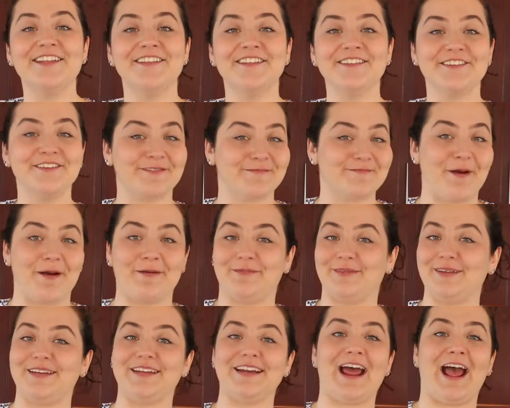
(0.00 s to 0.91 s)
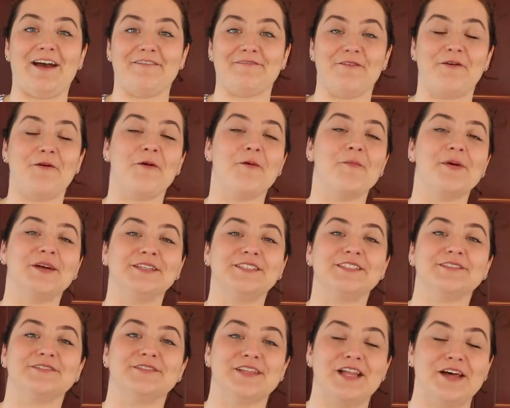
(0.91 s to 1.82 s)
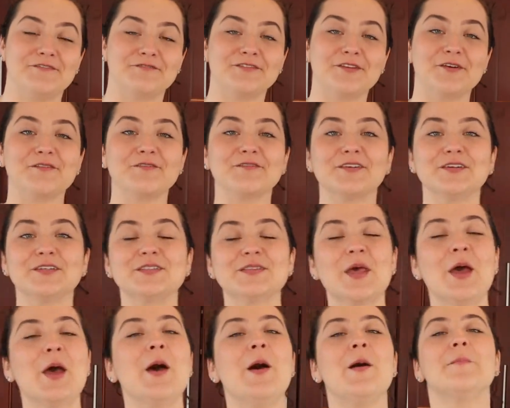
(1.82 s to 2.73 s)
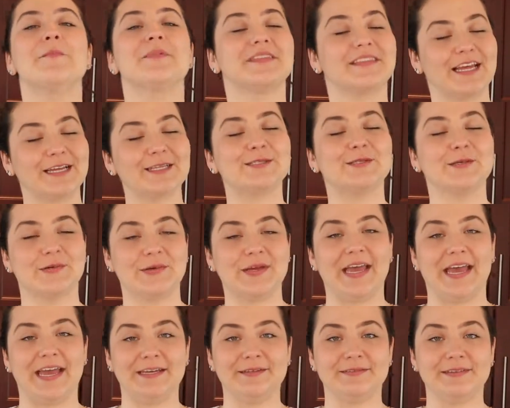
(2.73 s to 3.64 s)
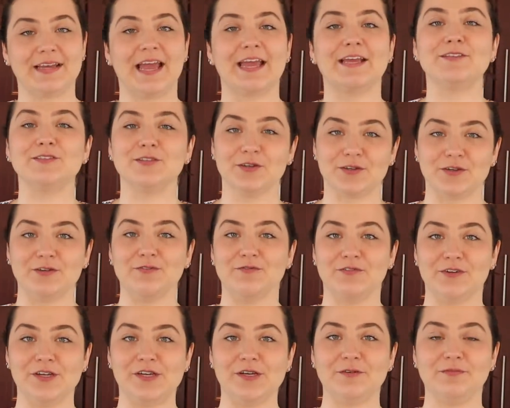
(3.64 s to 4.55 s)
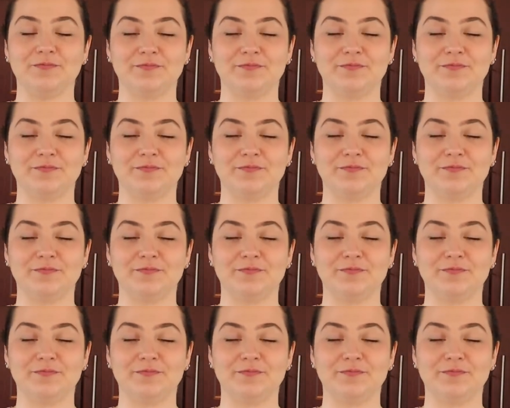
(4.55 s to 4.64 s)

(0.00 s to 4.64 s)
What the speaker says: You're probably going to have a whole bunch of leftovers, but that's okay. Eggs are good for you.